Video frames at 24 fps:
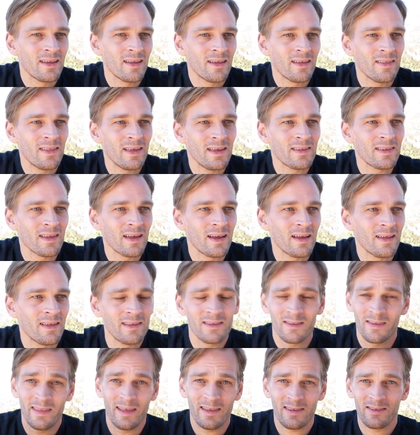
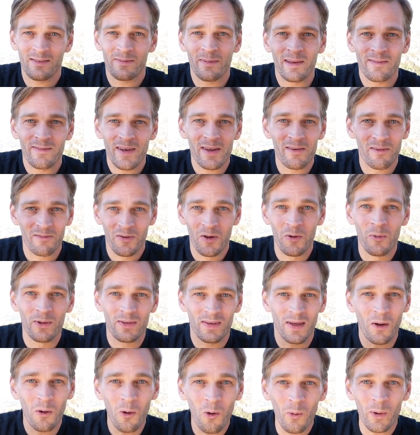This is my favorite food, which
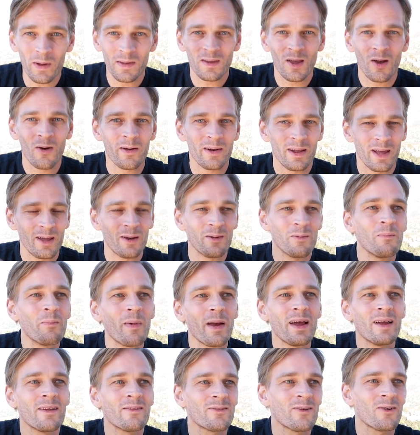I always go and eat in
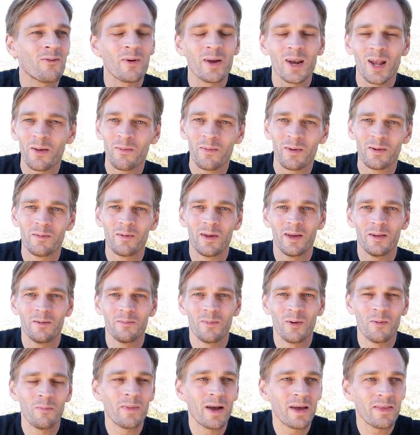Bandra when I'm in
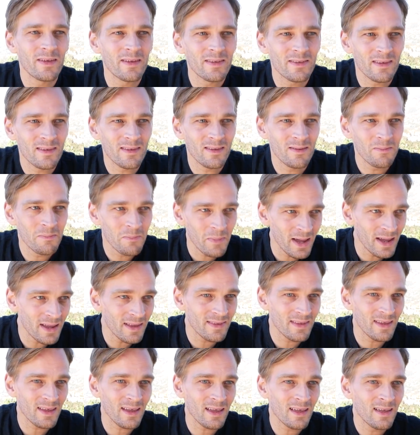Mumbai. There's this
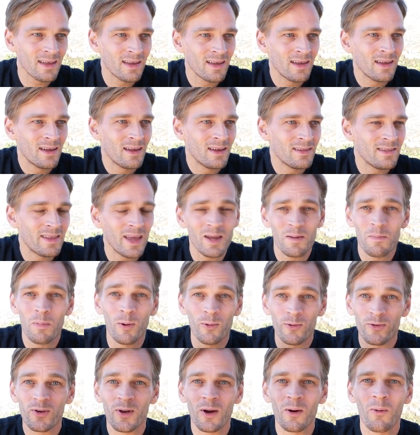amazing dahi
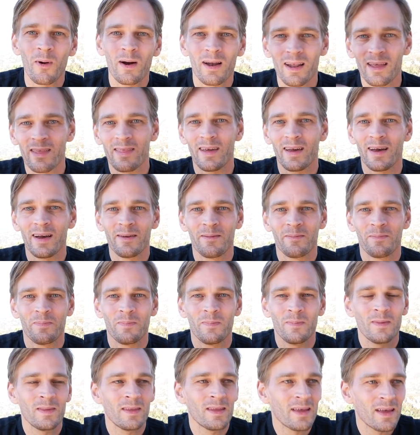puchka wala there.
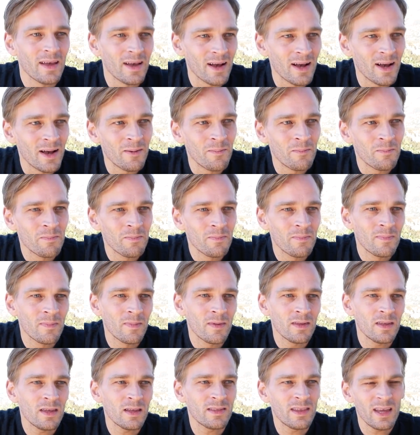
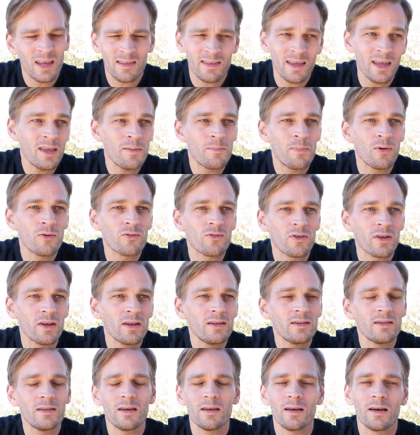Dahi puchka
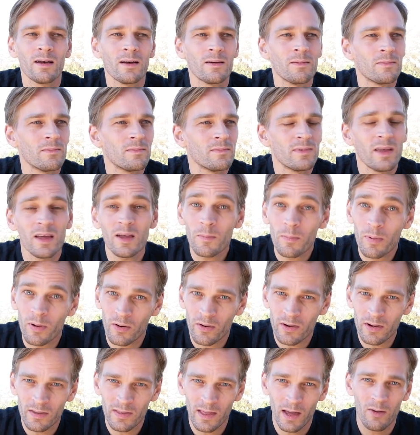and dahi
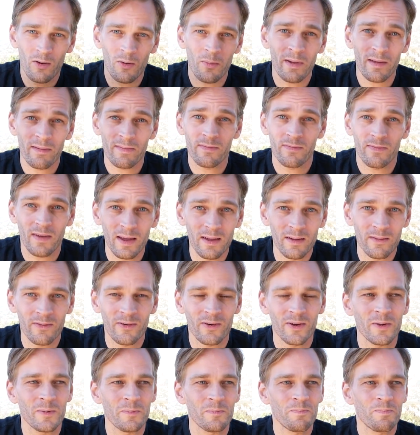puri, they were my
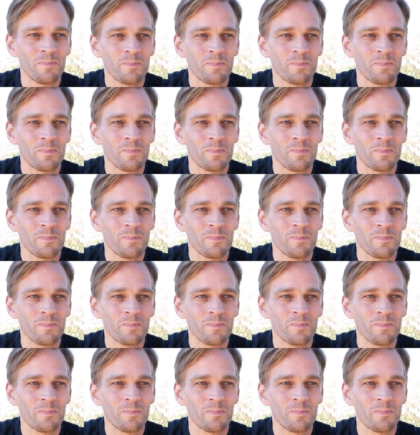favorite